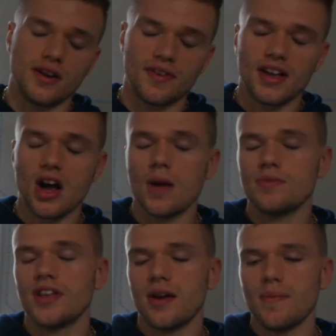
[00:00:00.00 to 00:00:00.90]

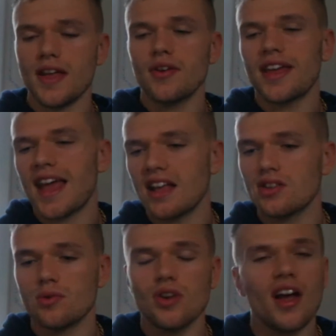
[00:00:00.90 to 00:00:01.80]
carbs. Now, being on a
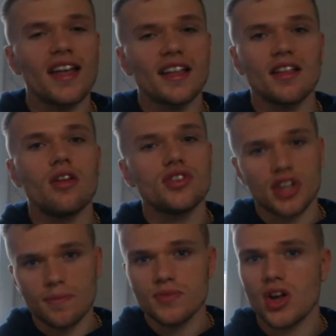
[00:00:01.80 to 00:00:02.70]
keto diet
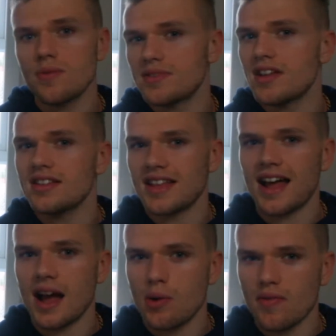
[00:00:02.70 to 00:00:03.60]
sometimes does that.
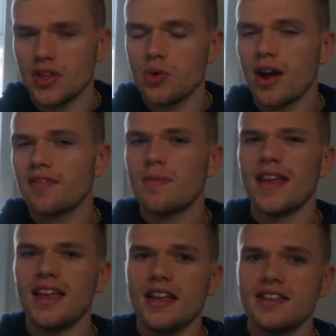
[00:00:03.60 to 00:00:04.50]
However, you have to be
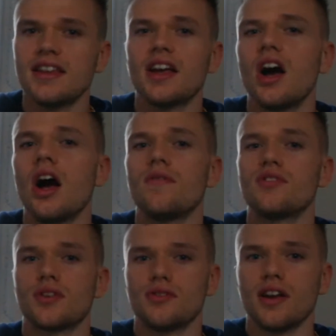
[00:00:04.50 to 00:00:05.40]
eating carbs
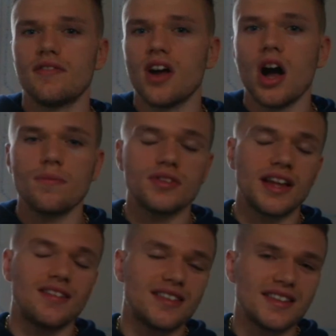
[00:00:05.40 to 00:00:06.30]
to crave carbs. Now,
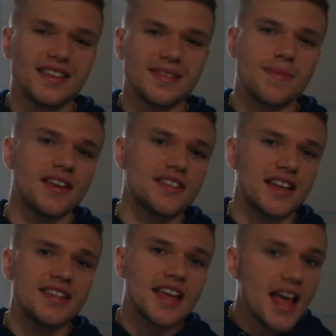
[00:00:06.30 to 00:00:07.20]
does this make
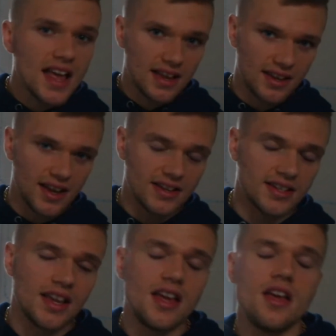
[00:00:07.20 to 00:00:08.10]
sense? Yes.
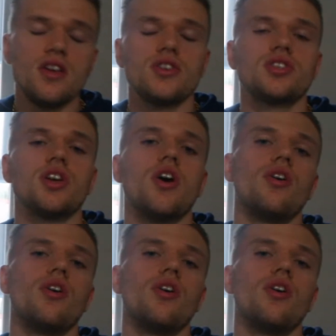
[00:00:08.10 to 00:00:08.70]
So